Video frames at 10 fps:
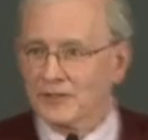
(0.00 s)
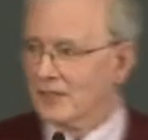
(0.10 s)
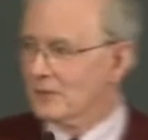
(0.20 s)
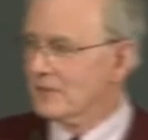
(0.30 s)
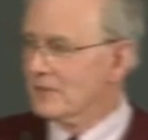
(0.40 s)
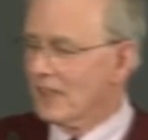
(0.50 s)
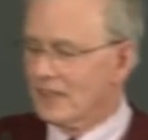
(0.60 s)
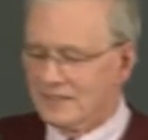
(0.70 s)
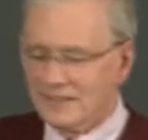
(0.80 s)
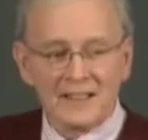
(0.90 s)
far we've
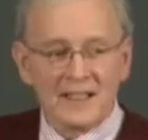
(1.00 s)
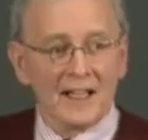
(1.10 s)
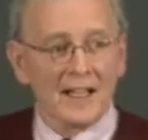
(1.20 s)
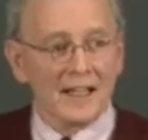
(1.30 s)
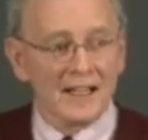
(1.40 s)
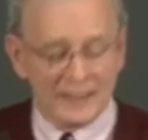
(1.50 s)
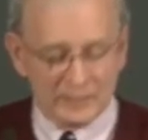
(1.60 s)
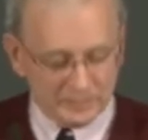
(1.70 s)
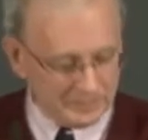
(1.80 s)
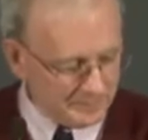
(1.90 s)
gotten.
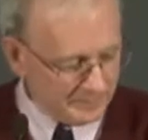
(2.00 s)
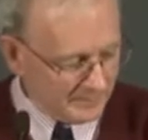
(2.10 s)
I'm